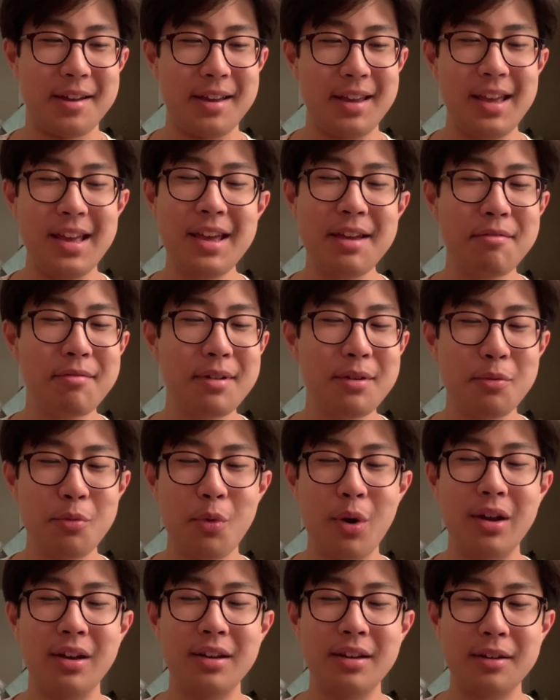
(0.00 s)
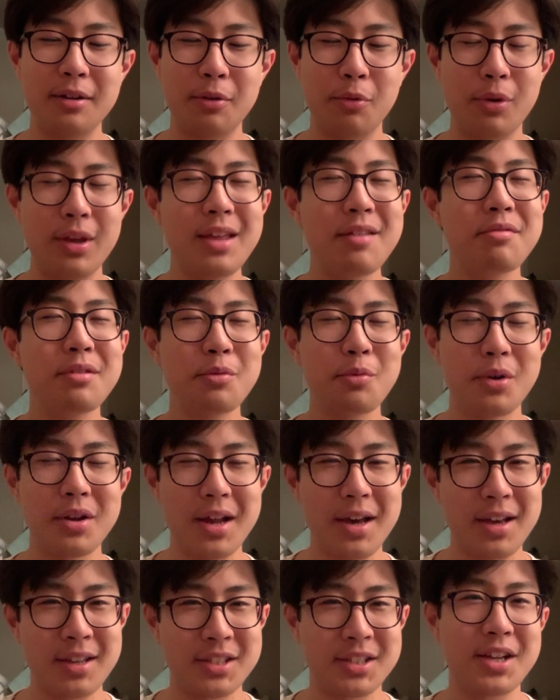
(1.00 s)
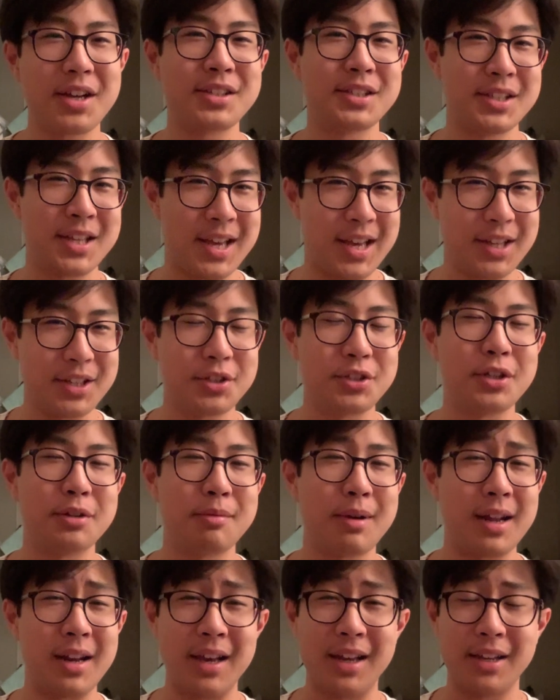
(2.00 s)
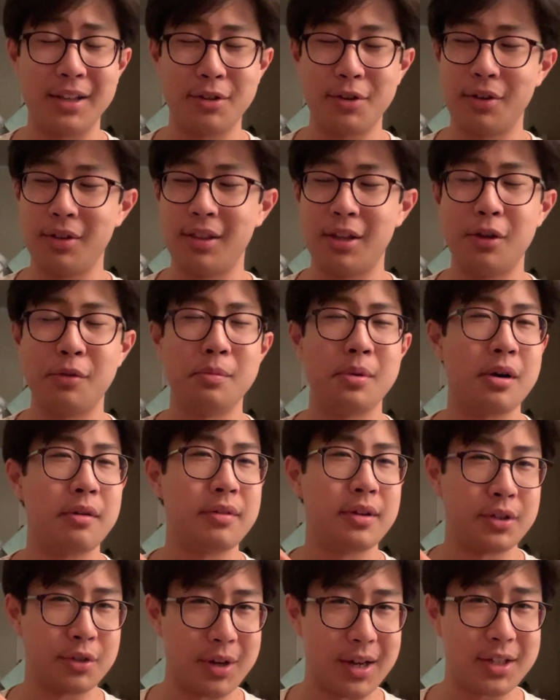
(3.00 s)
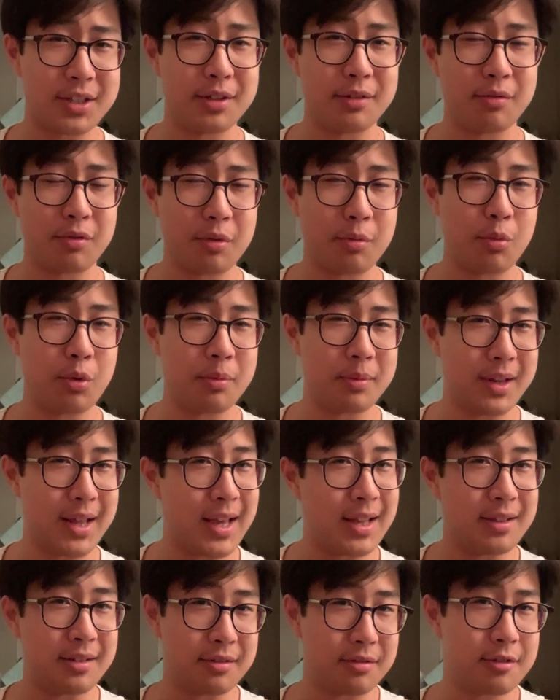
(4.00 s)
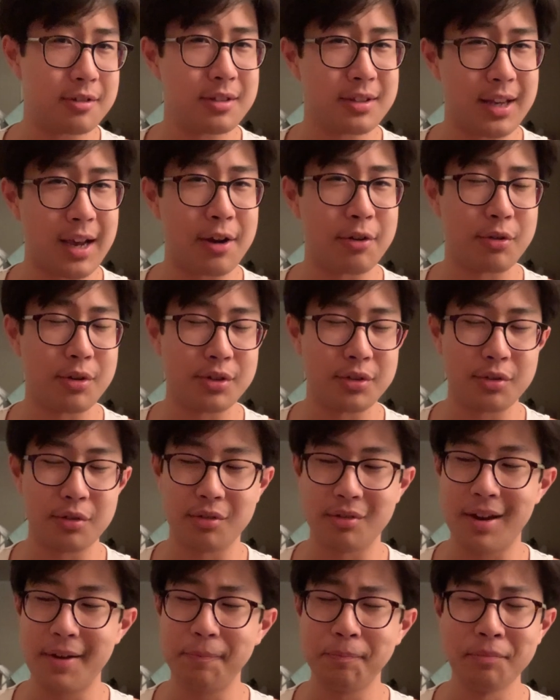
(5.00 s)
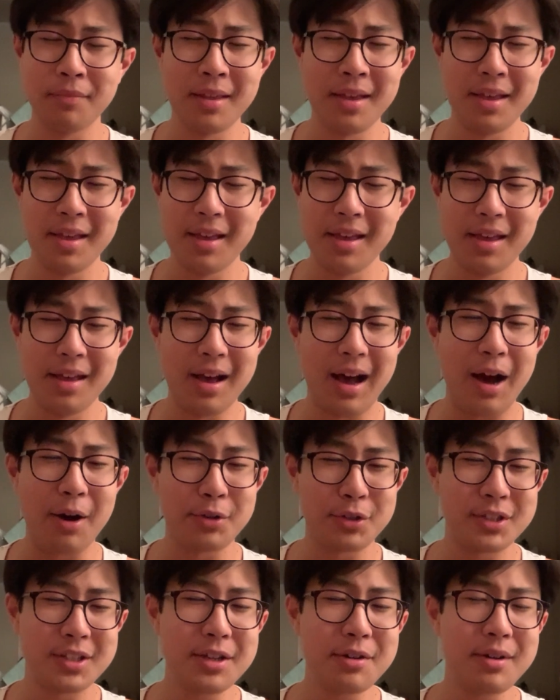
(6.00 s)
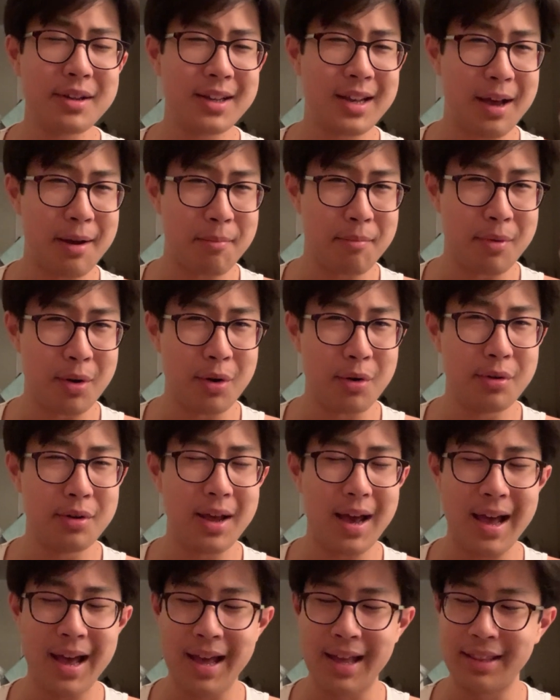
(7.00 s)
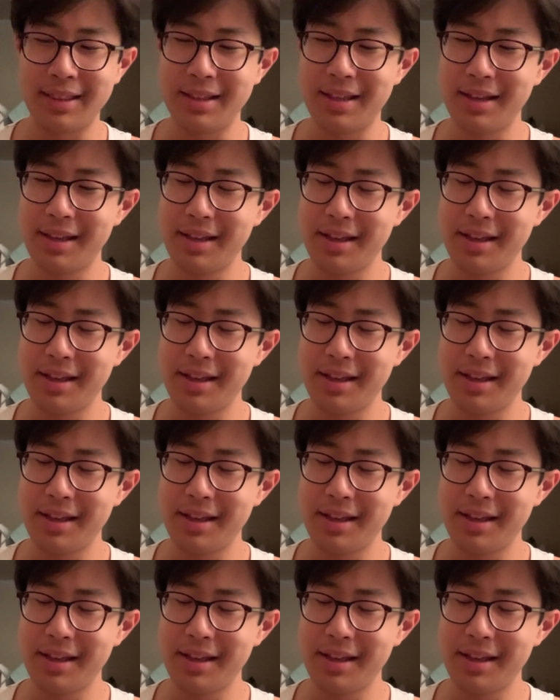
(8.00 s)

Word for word: even when even when I started hitting gym and I got a little bit of attraction from women in secondary school, right? I was still in that mode and